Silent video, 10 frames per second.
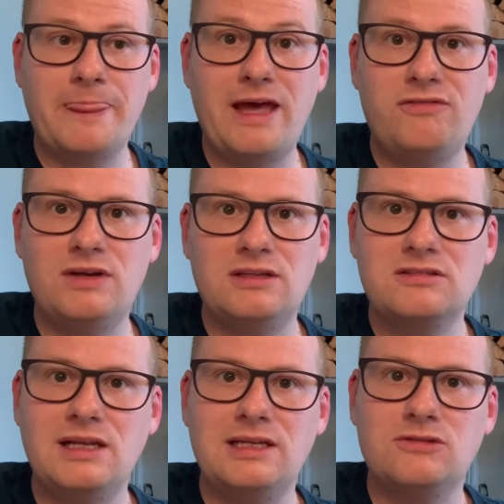
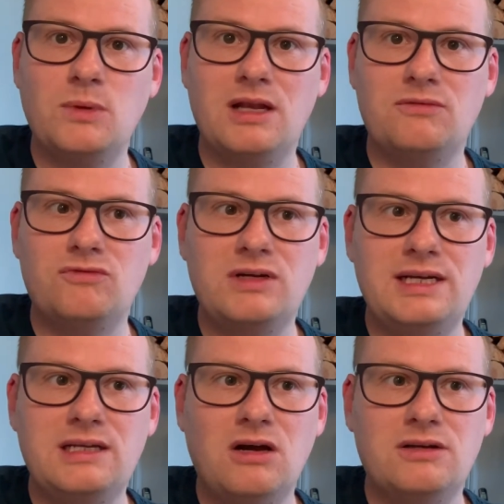effortlessly as well, and
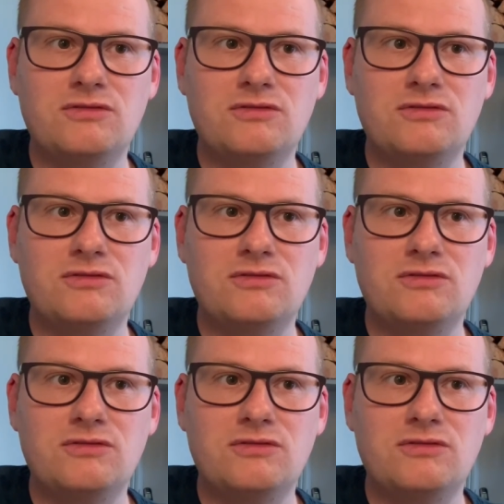really kind